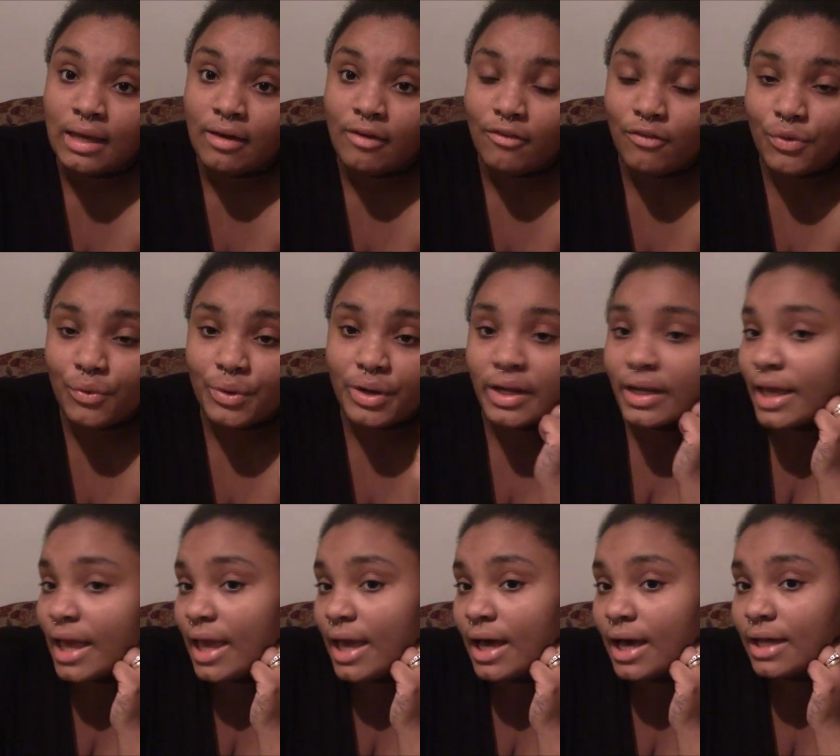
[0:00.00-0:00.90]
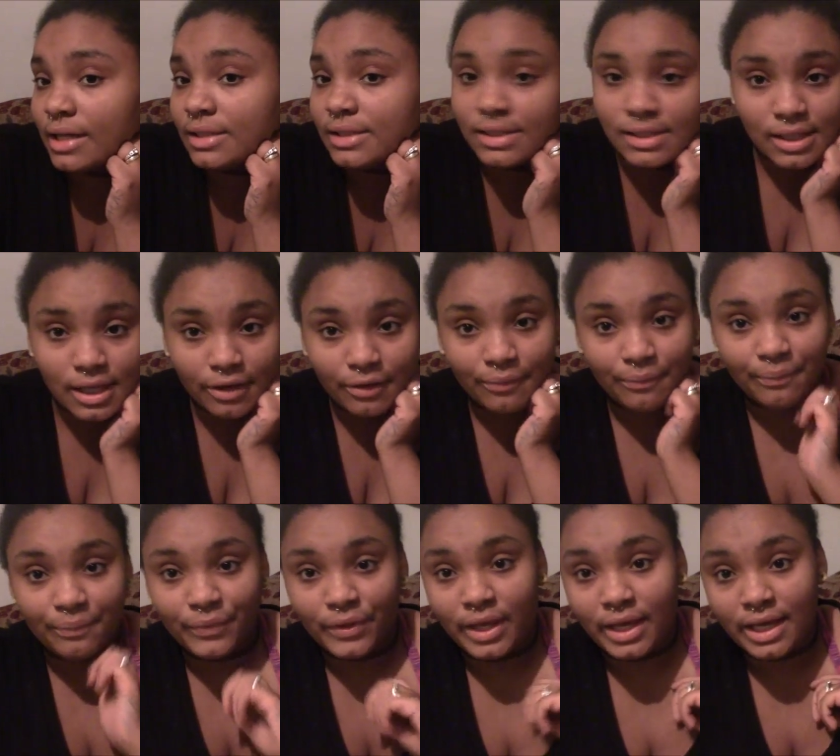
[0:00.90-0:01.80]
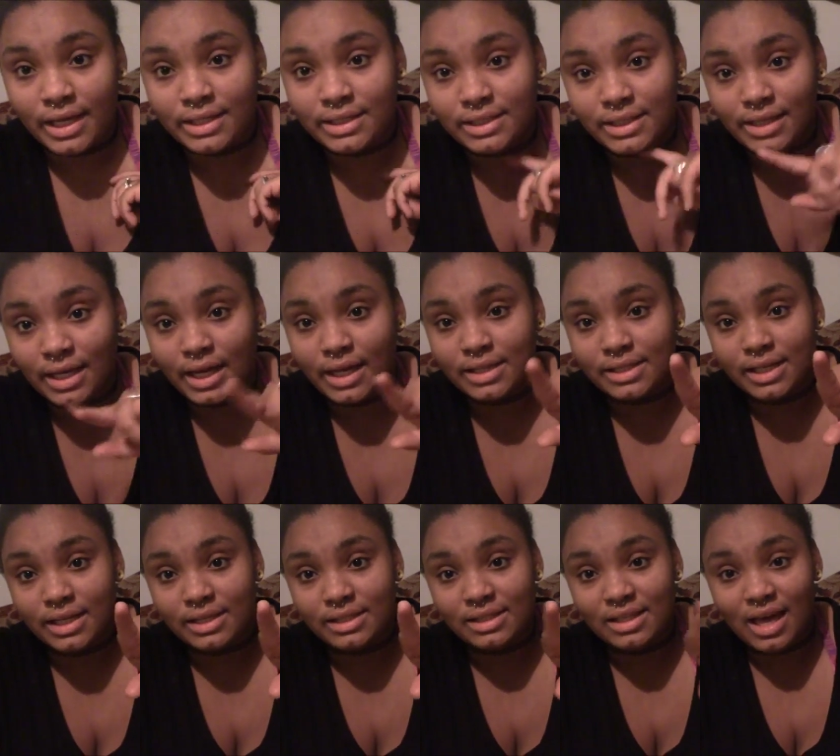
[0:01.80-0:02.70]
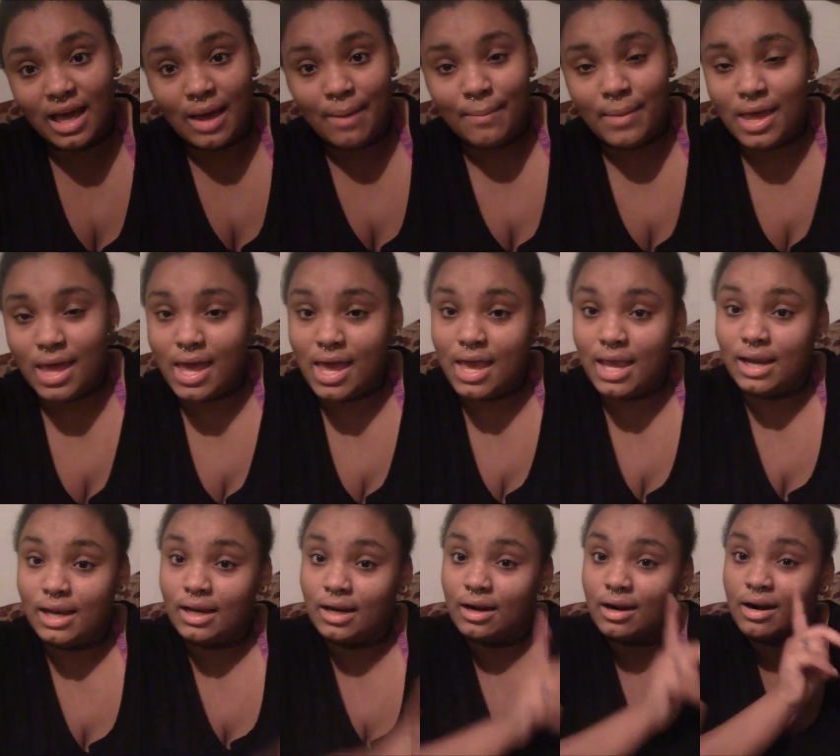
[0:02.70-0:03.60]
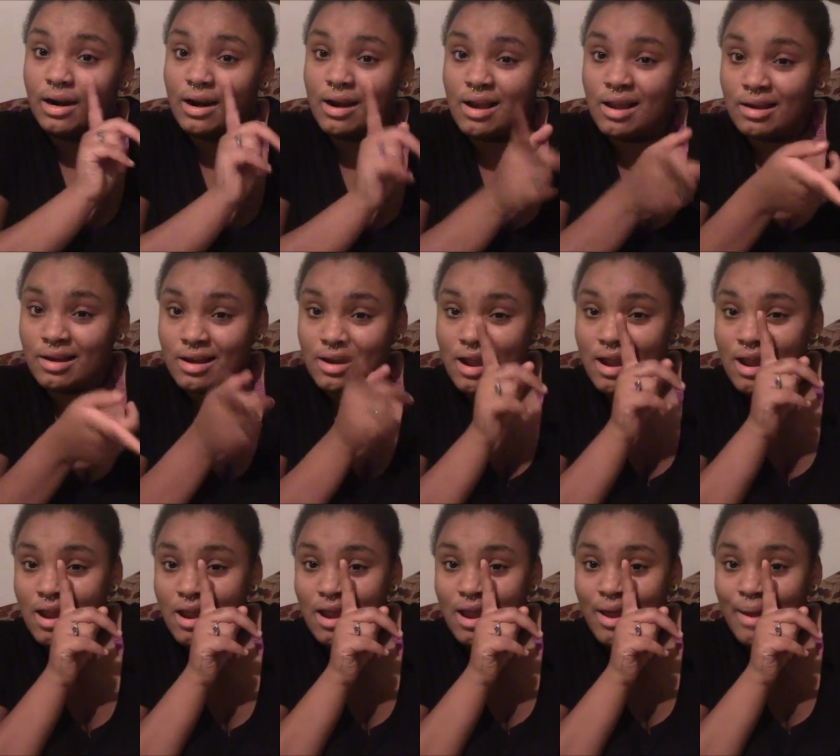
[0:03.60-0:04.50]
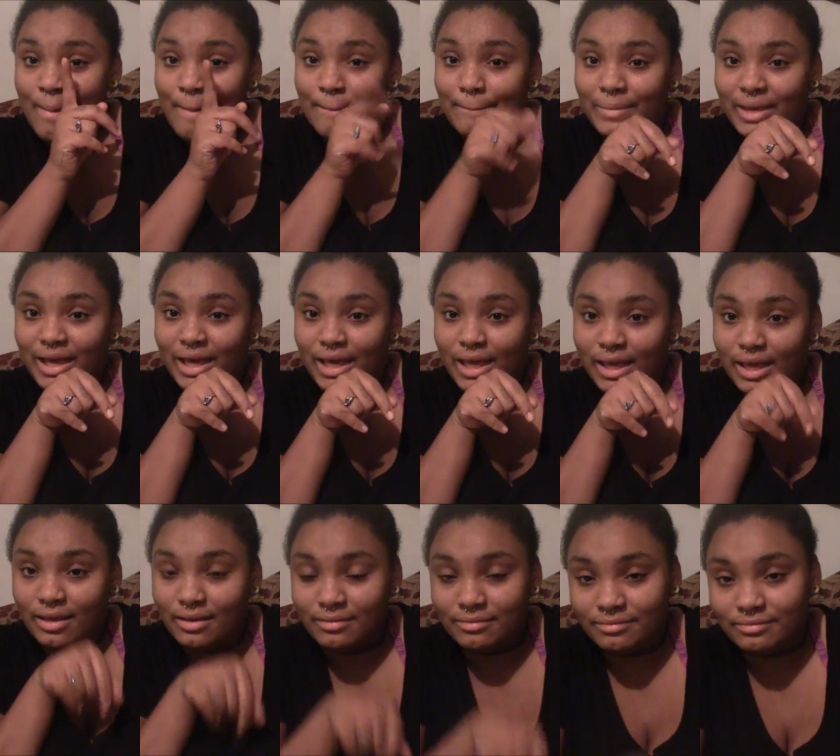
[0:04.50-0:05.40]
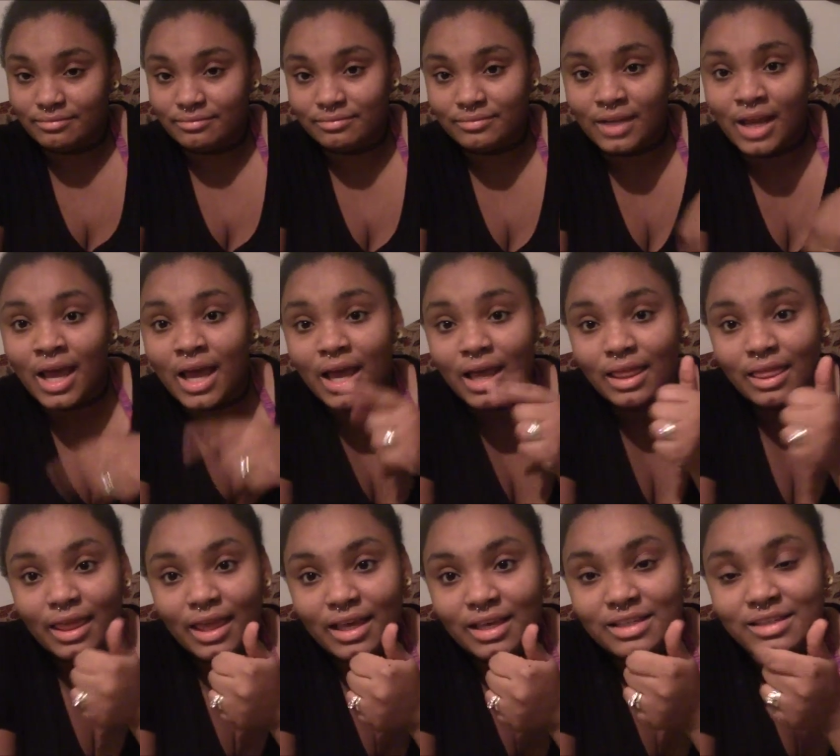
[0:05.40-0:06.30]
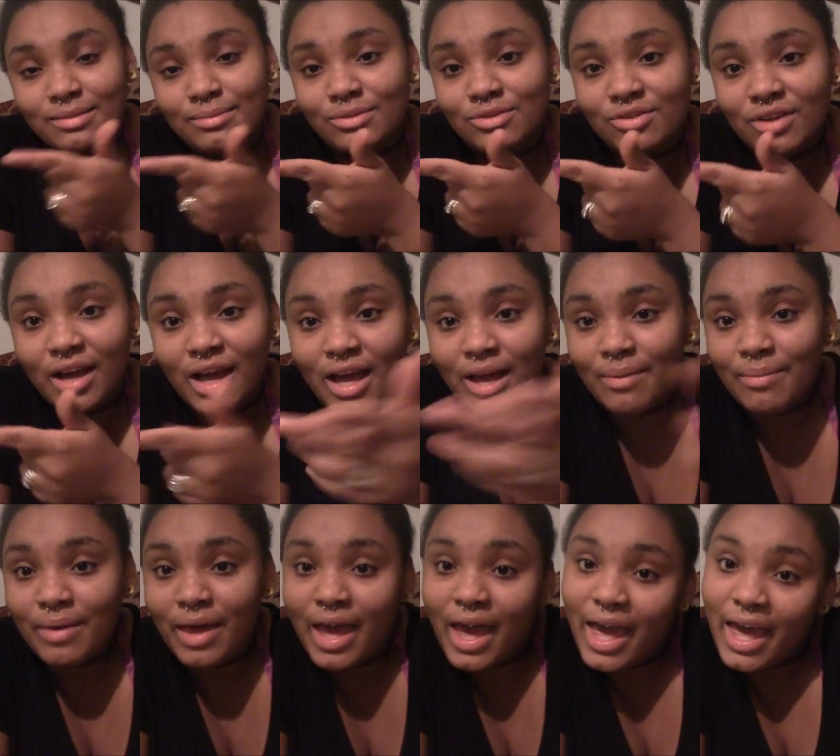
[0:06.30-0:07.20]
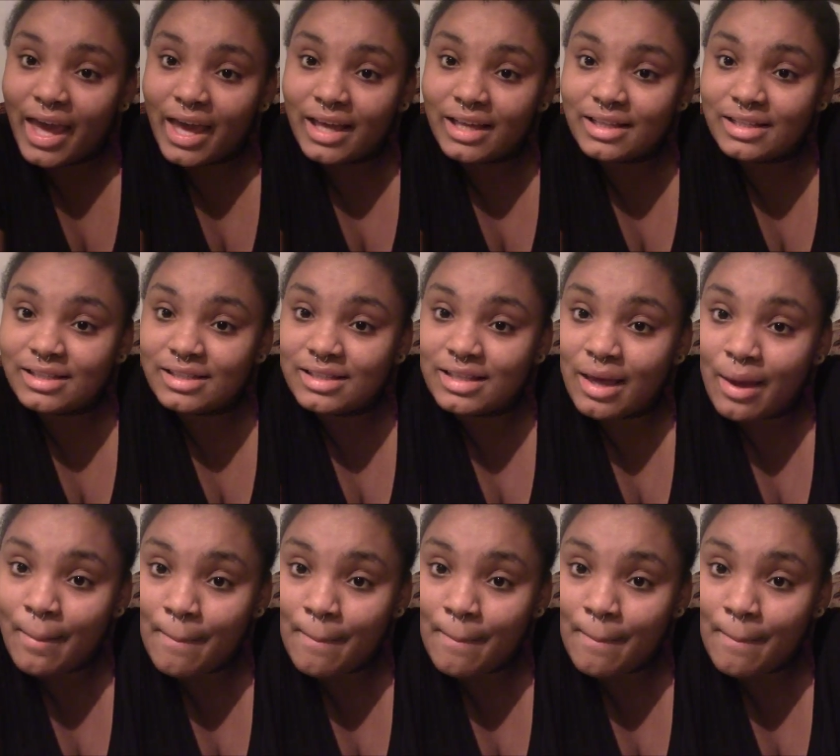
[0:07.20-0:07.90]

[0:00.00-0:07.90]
for K-Con. So see you guys next time, and bye. Like, subscribe, and